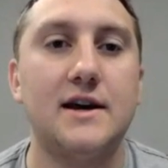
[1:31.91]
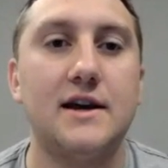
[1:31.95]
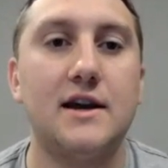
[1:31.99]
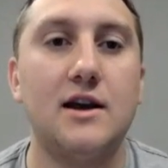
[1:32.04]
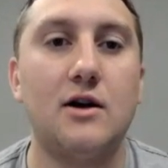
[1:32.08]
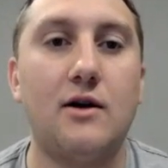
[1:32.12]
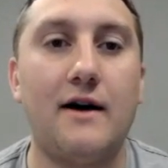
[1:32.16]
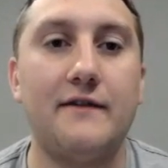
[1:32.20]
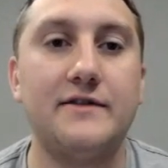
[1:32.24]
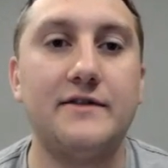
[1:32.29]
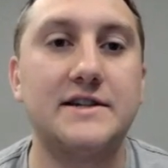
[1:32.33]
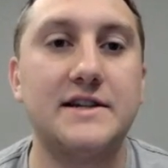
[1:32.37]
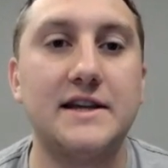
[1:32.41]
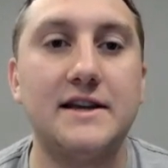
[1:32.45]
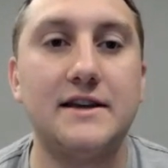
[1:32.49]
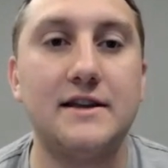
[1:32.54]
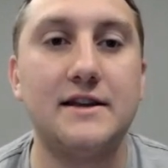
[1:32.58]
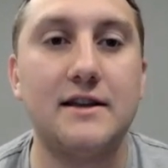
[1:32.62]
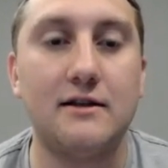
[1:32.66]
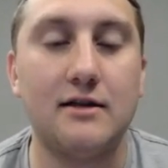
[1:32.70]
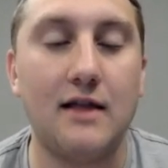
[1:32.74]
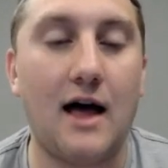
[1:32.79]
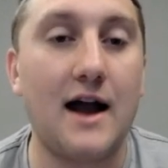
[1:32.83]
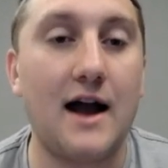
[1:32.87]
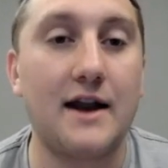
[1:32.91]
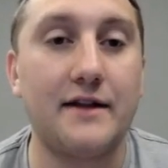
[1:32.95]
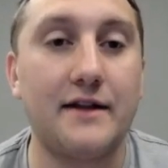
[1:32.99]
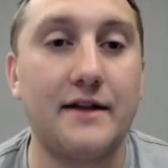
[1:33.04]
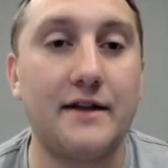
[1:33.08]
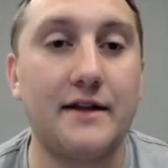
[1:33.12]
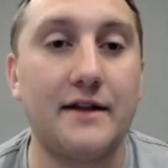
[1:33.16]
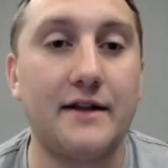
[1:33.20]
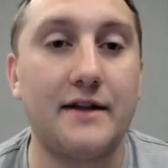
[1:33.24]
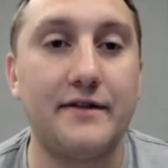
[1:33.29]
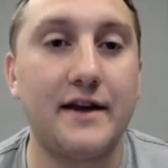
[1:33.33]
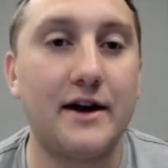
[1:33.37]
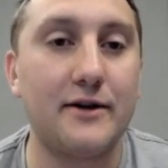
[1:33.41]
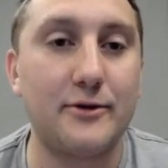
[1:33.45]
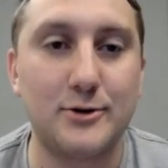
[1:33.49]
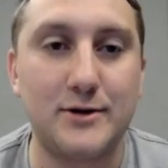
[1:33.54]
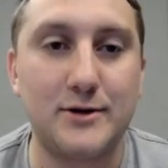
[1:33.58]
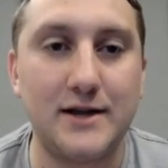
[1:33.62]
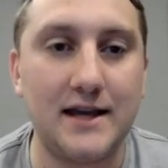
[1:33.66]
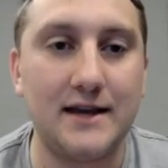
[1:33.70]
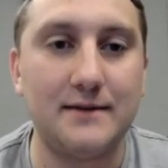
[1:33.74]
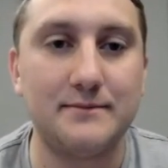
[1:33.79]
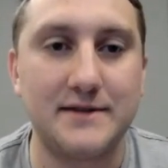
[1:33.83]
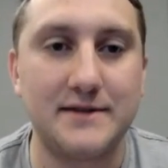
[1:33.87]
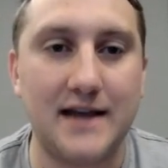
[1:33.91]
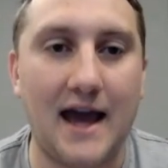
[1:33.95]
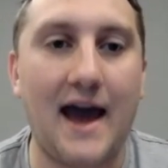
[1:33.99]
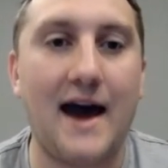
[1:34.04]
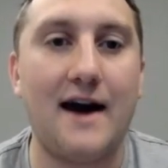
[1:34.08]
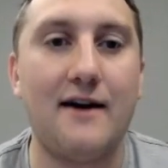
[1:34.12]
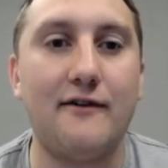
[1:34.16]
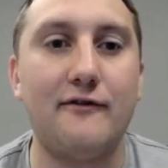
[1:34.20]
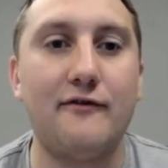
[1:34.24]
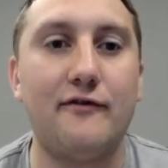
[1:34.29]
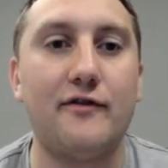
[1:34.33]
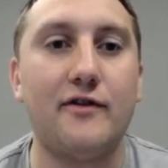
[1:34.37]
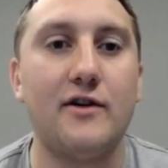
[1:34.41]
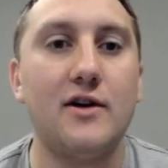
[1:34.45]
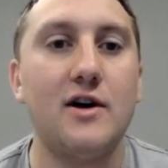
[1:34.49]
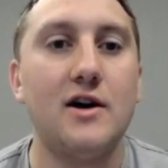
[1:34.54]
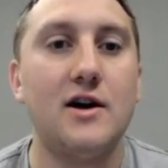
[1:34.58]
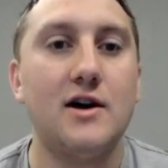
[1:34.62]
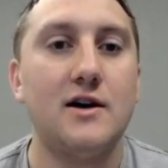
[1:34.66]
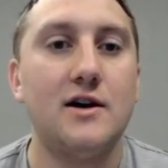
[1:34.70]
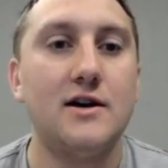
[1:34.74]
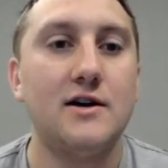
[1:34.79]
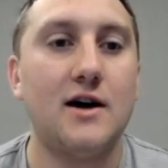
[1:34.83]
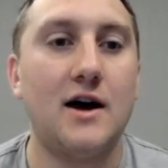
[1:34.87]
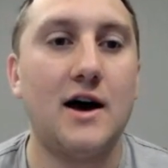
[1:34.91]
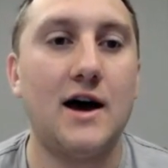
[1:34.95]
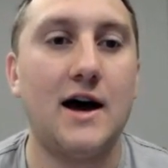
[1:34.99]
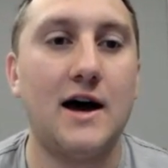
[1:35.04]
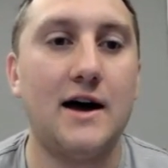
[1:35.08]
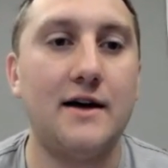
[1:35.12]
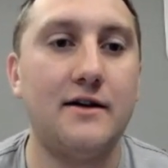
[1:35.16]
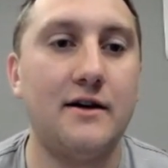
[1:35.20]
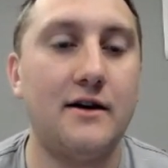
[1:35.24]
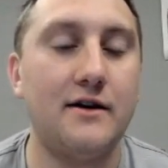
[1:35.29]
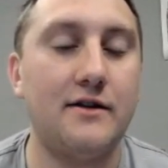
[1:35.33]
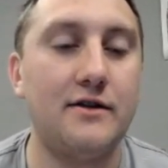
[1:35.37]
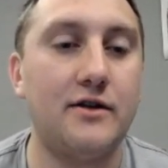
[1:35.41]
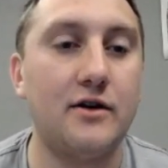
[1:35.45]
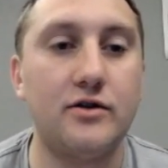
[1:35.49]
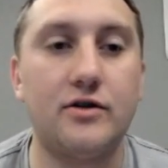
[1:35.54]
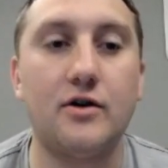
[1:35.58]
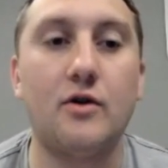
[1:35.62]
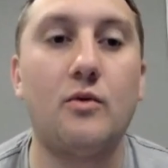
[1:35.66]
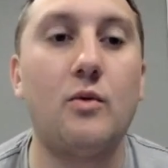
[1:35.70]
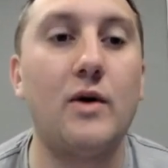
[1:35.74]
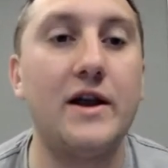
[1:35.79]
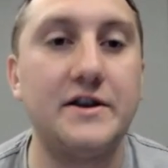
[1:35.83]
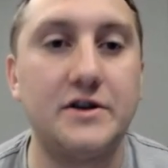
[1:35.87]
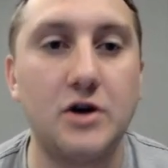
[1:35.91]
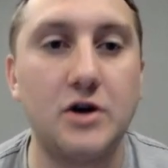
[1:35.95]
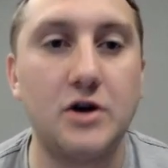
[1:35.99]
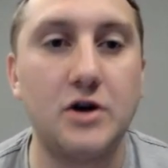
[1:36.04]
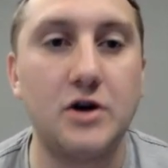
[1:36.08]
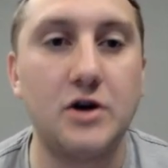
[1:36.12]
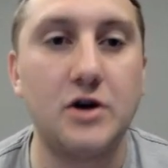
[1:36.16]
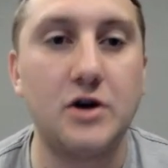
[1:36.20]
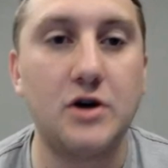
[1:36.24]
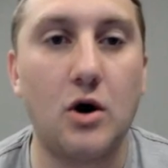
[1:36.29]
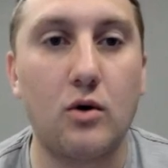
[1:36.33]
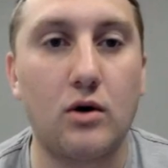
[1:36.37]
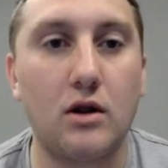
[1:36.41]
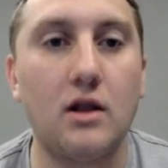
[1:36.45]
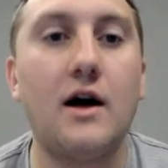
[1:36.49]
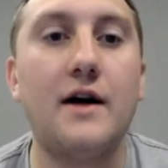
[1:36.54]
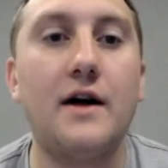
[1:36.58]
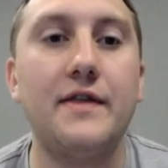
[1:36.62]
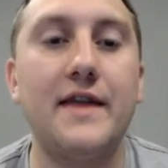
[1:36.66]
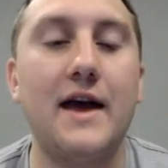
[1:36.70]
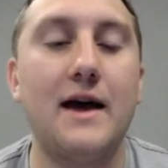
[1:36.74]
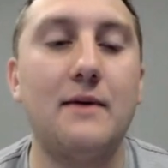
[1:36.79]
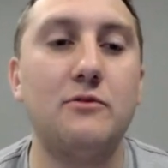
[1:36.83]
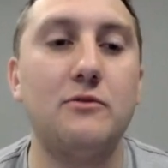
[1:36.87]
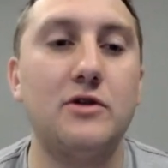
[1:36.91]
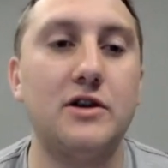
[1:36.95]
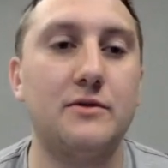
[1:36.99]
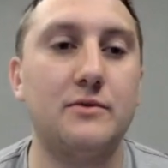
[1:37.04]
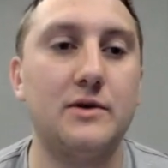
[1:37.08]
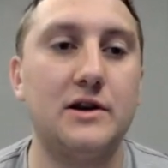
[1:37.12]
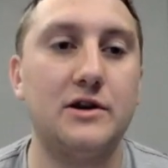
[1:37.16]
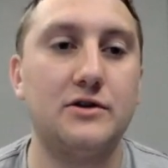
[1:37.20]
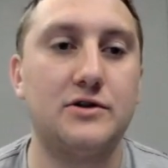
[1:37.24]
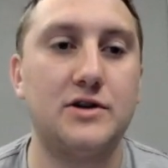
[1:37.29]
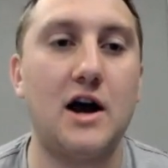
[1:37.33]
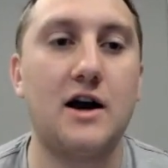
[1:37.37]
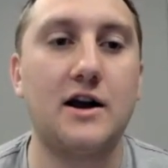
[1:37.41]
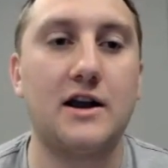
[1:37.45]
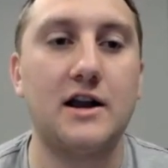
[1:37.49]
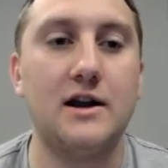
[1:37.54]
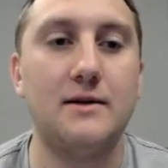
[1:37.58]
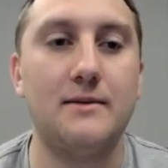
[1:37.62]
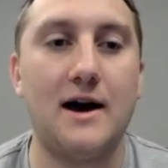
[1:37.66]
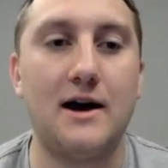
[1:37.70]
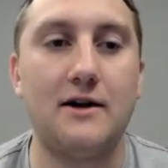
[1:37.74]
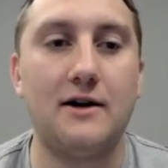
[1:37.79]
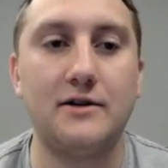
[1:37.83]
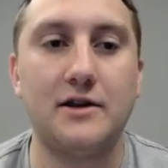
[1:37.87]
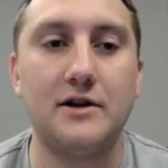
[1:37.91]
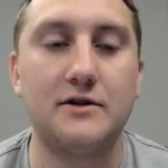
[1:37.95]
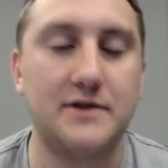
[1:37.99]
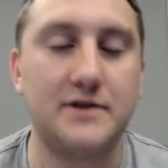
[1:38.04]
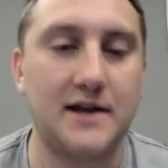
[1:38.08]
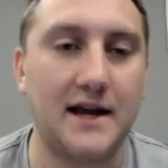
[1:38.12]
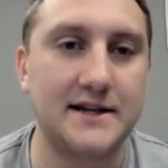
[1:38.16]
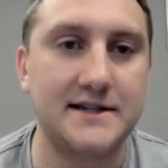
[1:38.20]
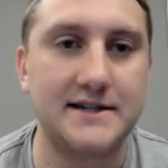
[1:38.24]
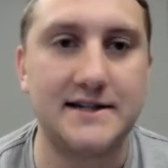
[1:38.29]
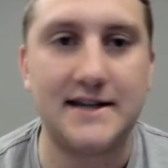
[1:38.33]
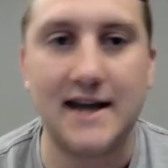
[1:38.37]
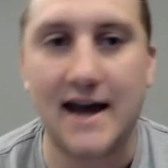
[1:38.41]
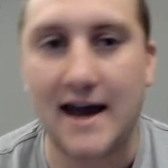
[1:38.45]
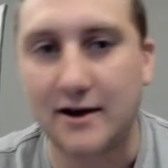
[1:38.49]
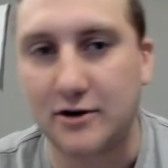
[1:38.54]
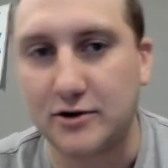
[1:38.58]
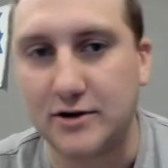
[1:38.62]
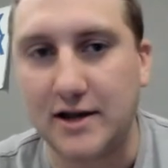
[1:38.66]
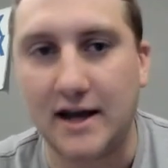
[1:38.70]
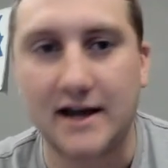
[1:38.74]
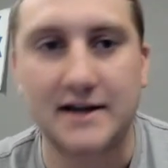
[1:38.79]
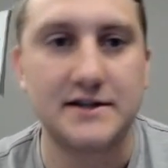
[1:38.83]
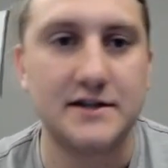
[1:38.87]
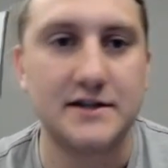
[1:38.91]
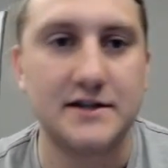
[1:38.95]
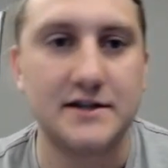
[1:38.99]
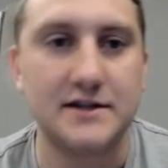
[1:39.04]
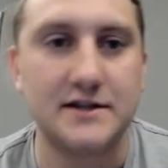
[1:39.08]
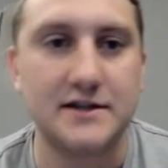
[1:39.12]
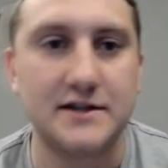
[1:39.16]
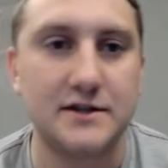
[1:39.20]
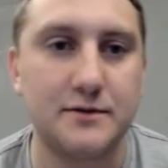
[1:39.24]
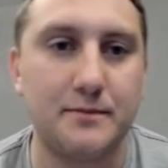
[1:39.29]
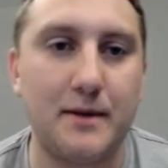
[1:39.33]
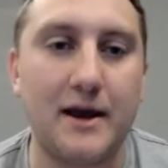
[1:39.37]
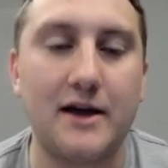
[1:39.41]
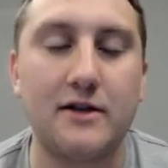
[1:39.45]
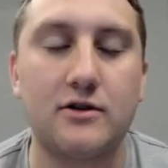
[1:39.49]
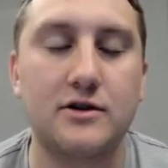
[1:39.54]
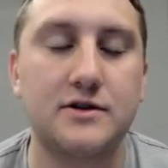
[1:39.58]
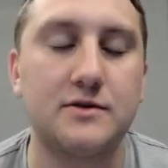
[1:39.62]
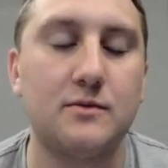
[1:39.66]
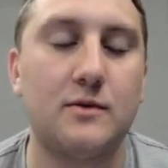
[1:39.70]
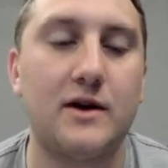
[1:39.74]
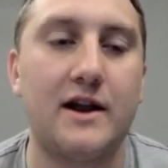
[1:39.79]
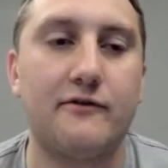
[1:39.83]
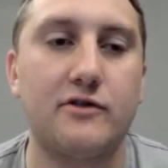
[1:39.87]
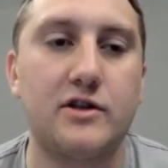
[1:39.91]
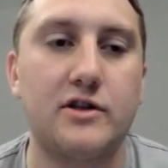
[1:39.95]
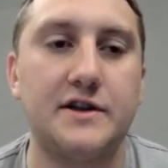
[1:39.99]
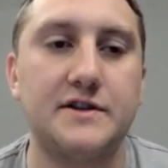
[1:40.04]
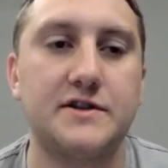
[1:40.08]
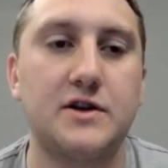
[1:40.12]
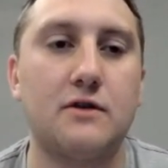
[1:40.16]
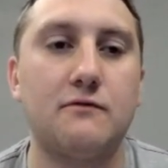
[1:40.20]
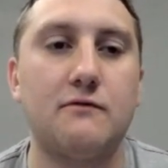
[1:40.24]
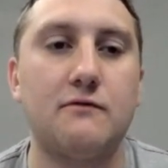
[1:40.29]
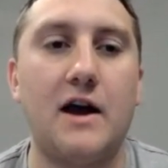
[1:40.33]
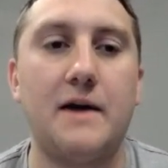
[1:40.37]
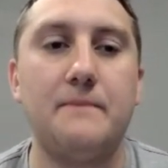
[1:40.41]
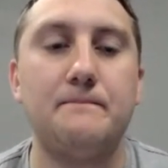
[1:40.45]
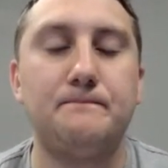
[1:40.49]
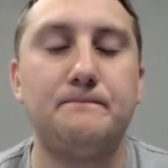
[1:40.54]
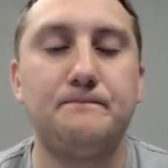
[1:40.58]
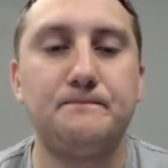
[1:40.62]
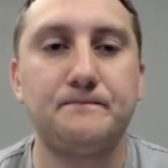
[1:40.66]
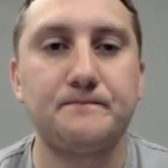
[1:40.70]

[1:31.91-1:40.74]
you know, obviously a lot of the other teams have the win total on them when you're talking about, you know, Texas Tech or Texas or Baylor or whatever these are, right?